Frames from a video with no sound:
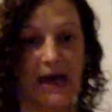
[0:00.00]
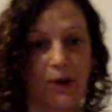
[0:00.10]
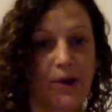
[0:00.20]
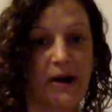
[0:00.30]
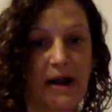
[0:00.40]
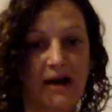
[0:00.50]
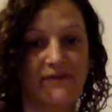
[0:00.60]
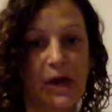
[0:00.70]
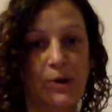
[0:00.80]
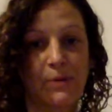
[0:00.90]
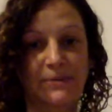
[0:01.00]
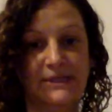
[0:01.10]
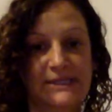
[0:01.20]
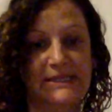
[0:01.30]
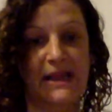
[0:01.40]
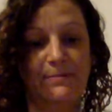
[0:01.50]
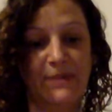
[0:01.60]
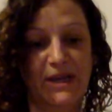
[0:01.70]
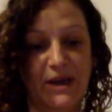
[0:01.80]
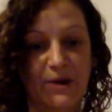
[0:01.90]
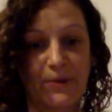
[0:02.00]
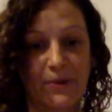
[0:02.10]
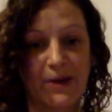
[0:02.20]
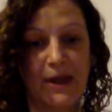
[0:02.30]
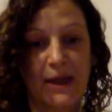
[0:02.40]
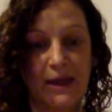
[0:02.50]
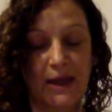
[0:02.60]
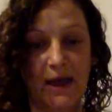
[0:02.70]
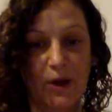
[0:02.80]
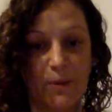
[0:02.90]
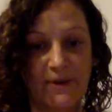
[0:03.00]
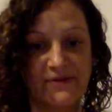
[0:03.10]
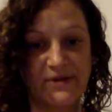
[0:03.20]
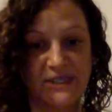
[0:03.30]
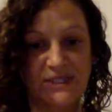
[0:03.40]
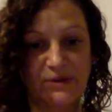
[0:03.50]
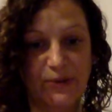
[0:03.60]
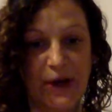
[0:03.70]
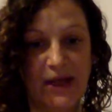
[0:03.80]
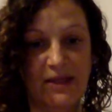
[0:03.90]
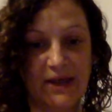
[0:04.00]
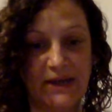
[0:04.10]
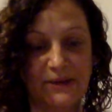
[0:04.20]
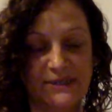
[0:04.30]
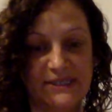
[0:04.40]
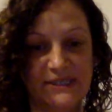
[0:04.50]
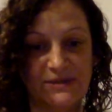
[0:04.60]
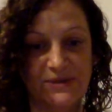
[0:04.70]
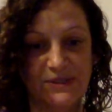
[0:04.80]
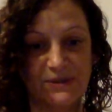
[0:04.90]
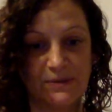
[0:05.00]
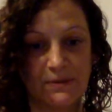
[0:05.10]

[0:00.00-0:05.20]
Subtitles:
hour or half hour, please let me know. I hope everyone's doing well, and I will see you soon.